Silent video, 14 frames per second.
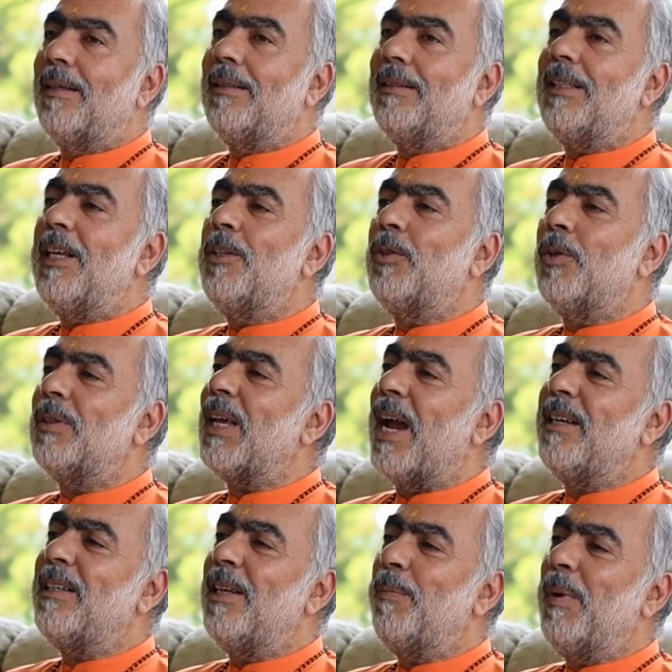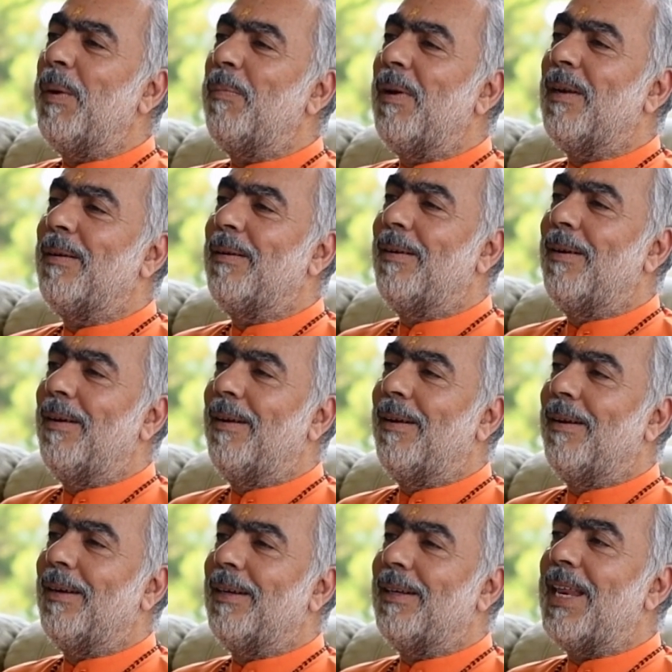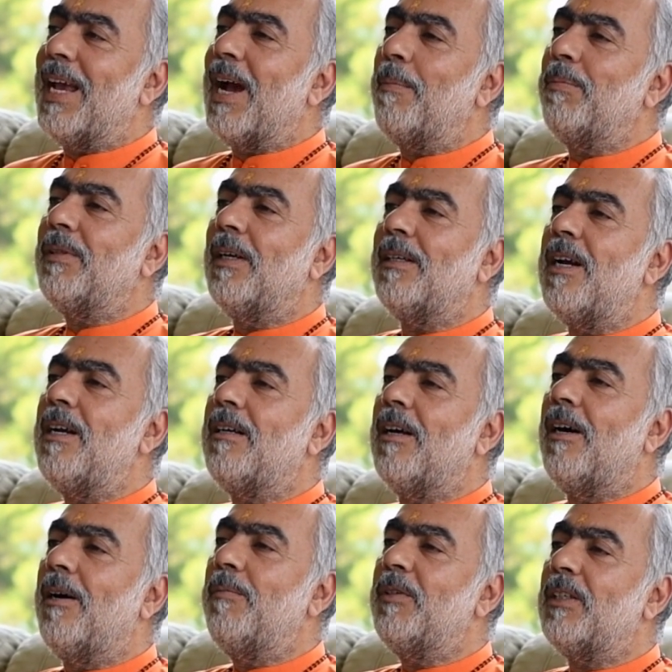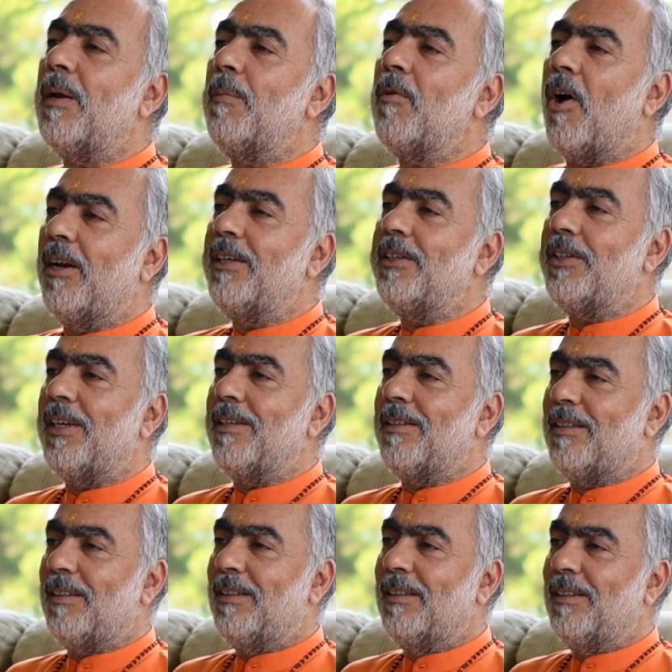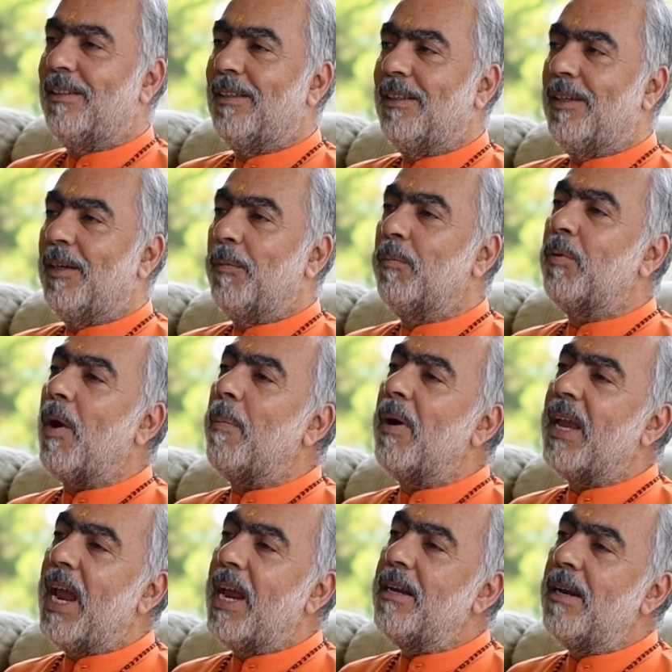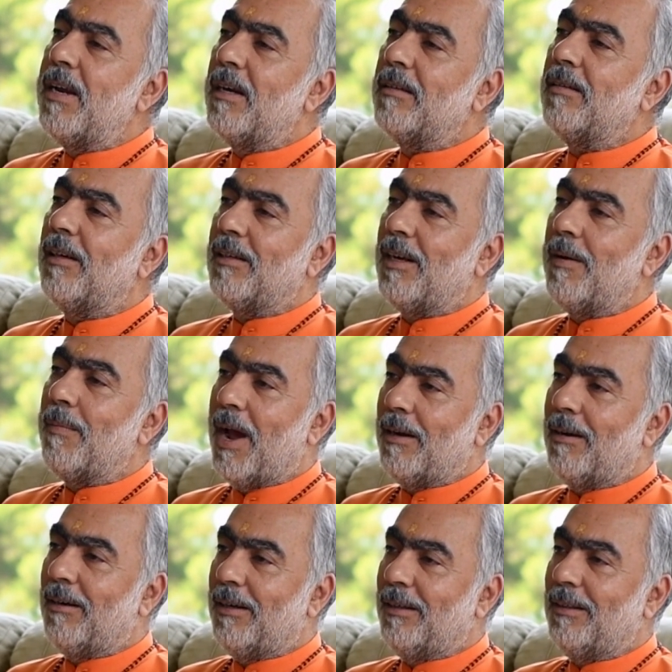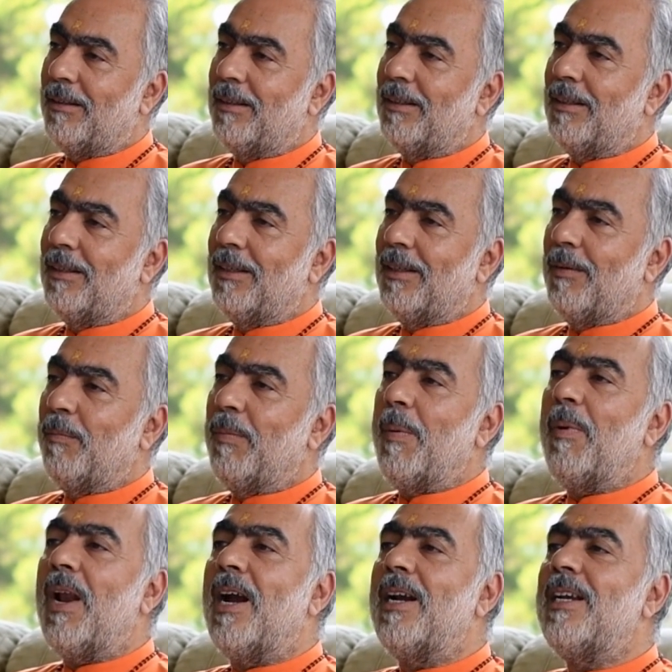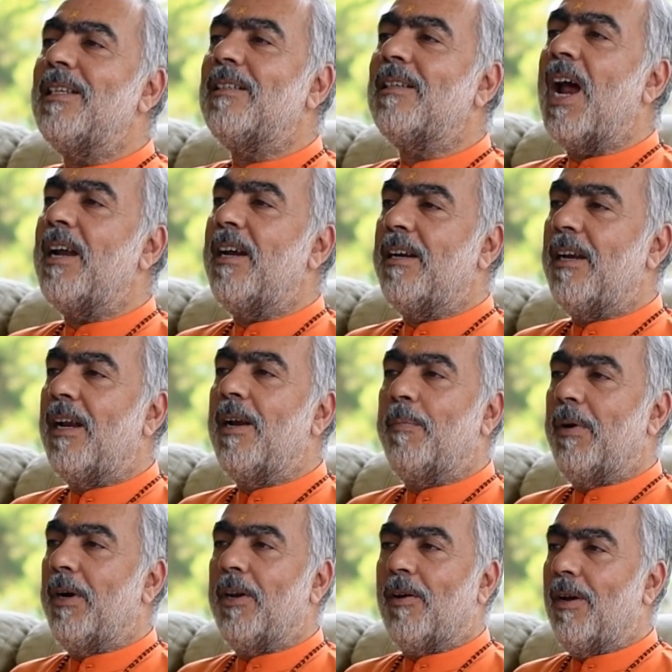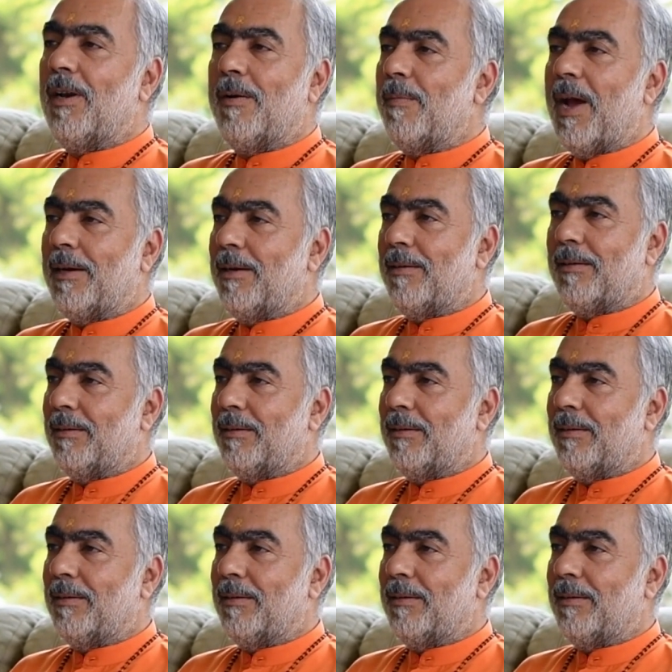See, in society, people take up certain terms, terminologies, propagate it in a certain manner. People understand it in a particular manner.